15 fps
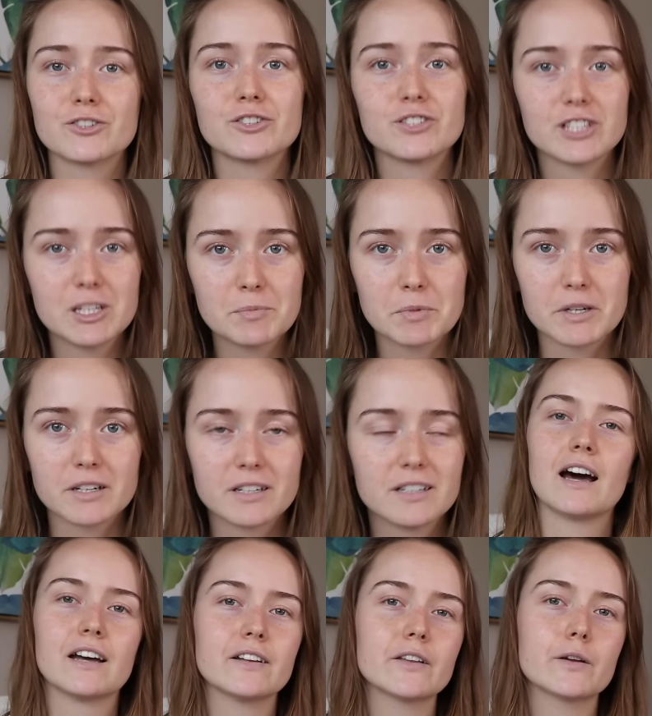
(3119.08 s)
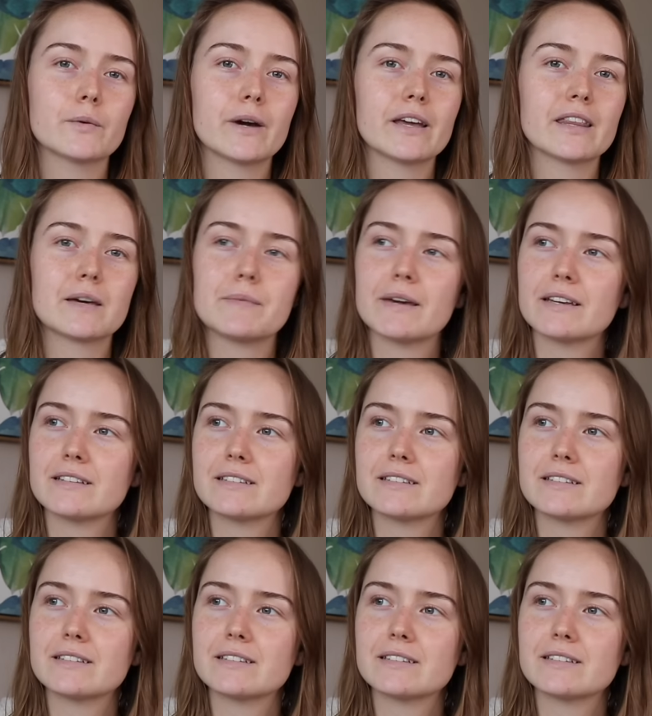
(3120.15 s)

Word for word: cheaper. Another way they make it